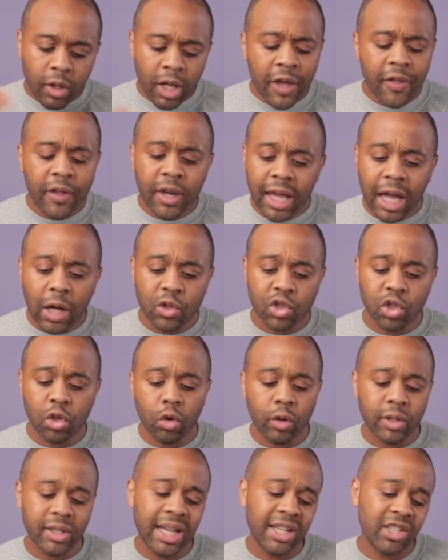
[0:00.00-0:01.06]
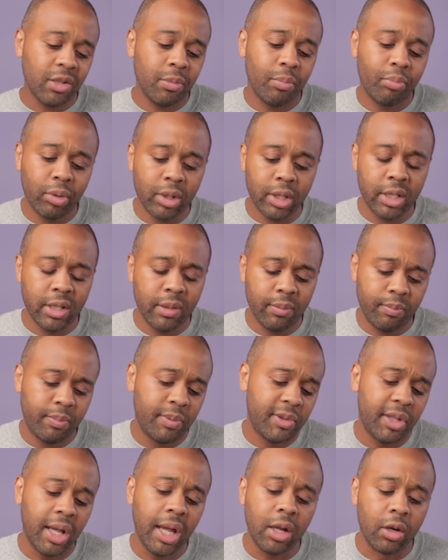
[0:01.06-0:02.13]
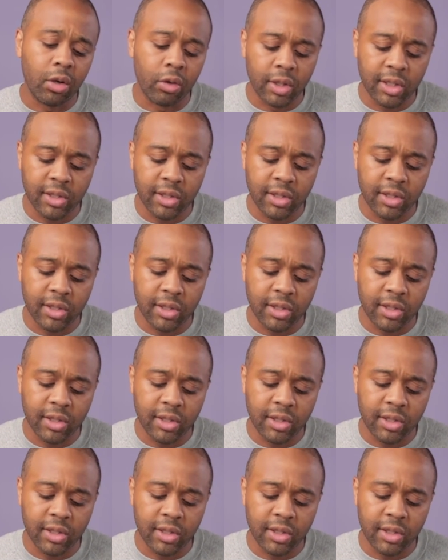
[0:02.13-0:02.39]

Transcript: And then the outsole is actually pretty standard.